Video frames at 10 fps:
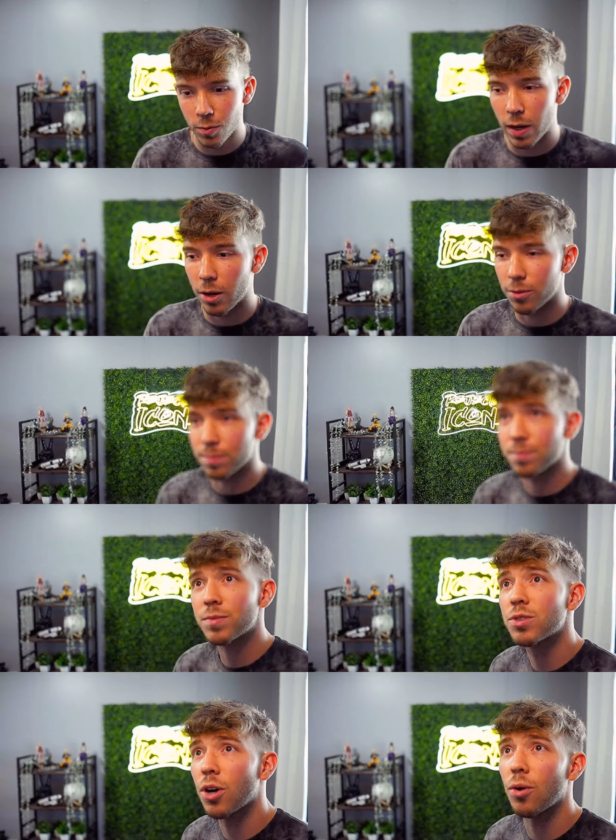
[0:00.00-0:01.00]
Wow.
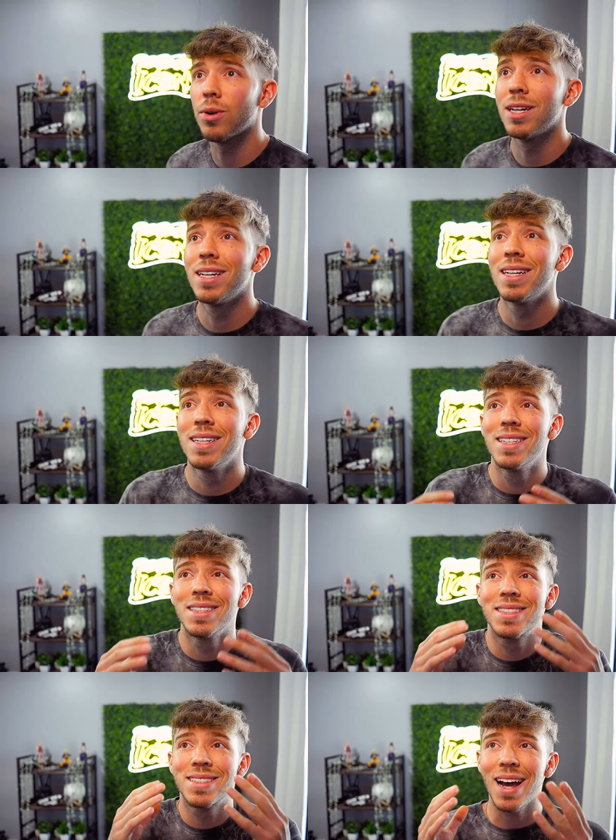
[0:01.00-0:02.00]
So,
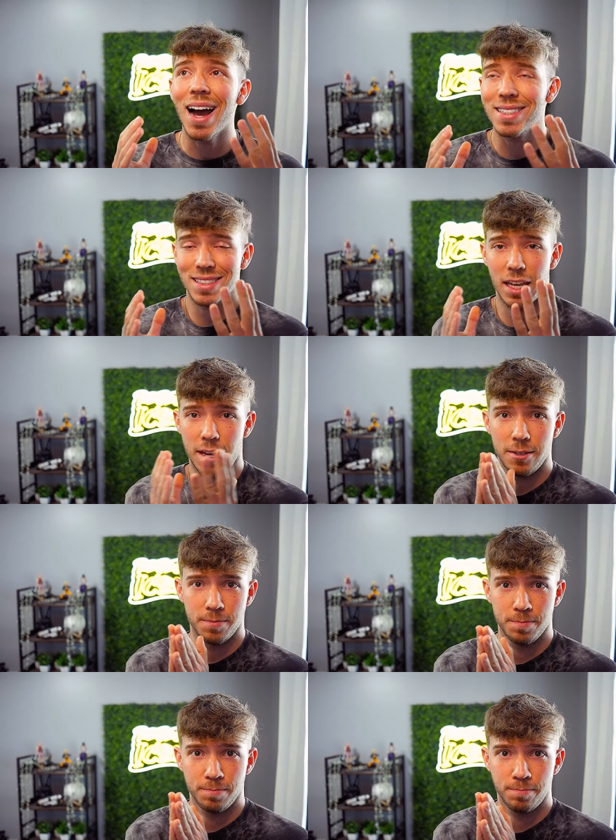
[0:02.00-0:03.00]
Sasuke,
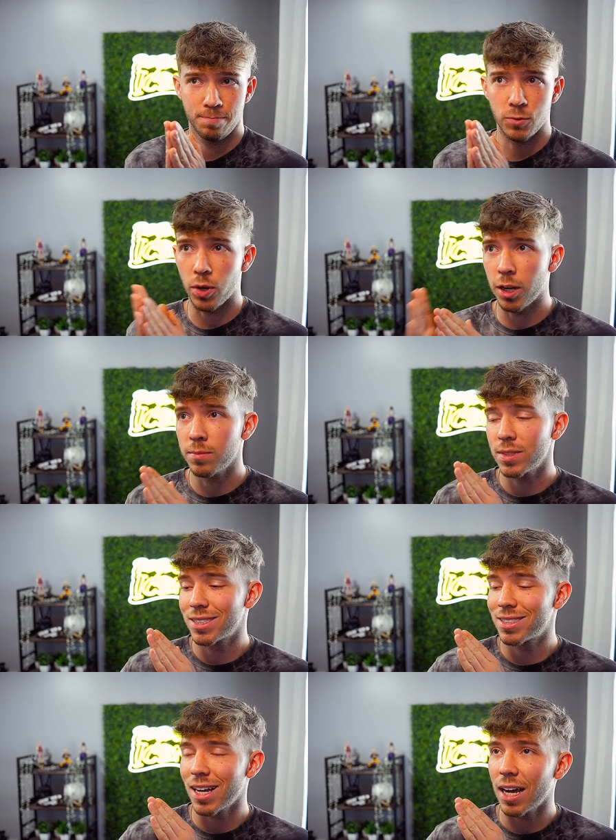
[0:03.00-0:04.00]
okay,
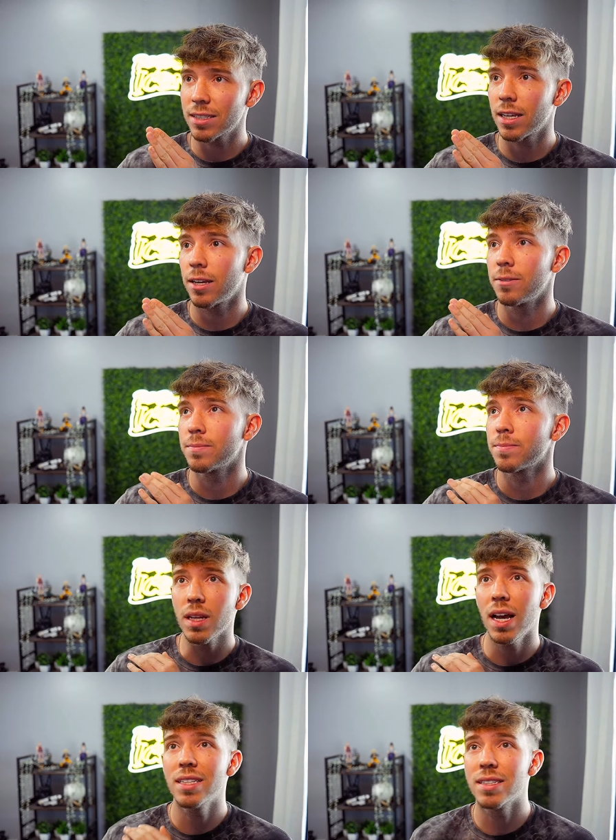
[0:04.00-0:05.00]
Sasuke
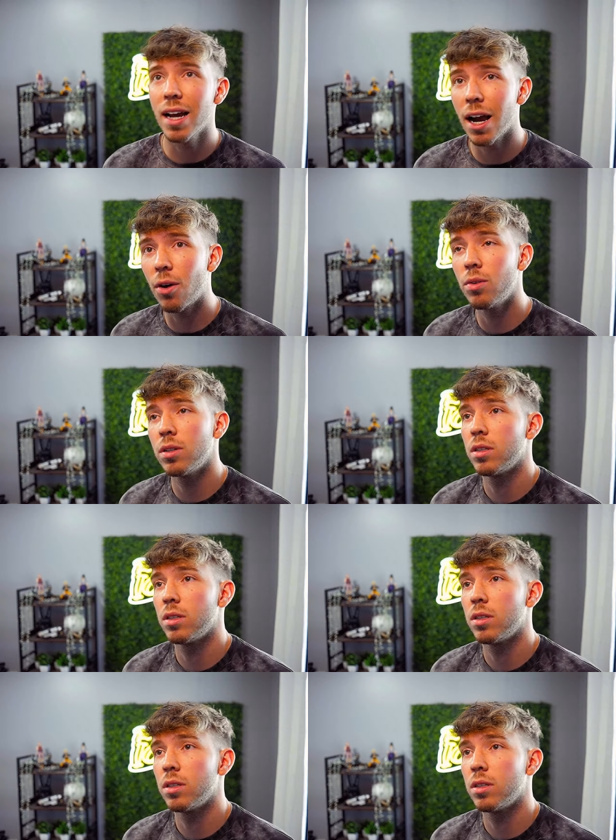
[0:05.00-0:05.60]
has now